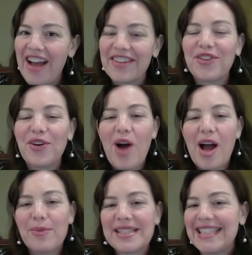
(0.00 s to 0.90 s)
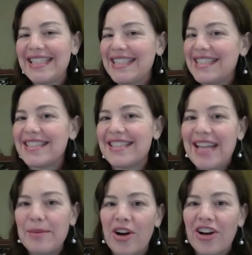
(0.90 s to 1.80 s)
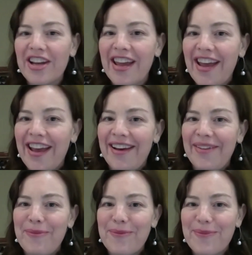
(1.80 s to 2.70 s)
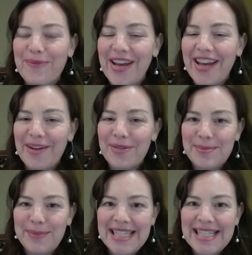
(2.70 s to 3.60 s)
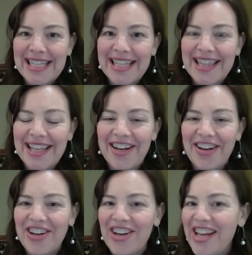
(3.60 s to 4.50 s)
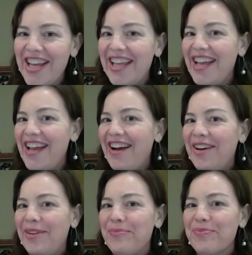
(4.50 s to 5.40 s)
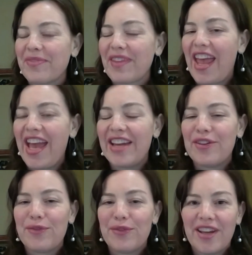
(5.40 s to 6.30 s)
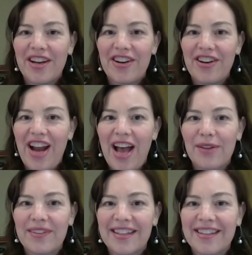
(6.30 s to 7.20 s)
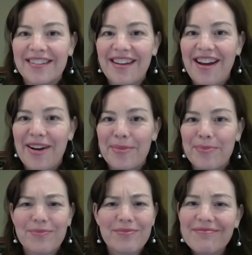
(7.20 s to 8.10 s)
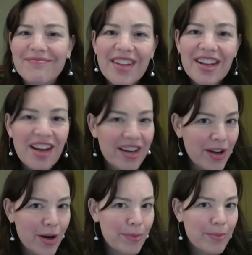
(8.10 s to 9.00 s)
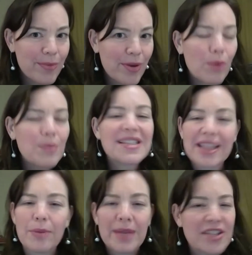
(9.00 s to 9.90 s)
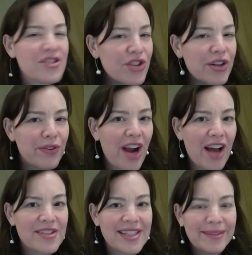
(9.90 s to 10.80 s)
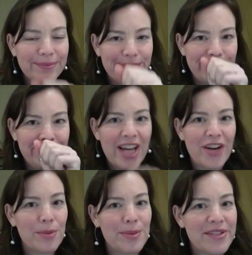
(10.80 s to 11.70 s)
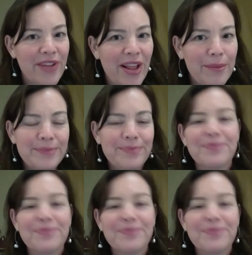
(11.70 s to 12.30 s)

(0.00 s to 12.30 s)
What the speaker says: So I was in Denmark and I was meeting their head of their housing, kind of almost like their ministry for housing and urban development.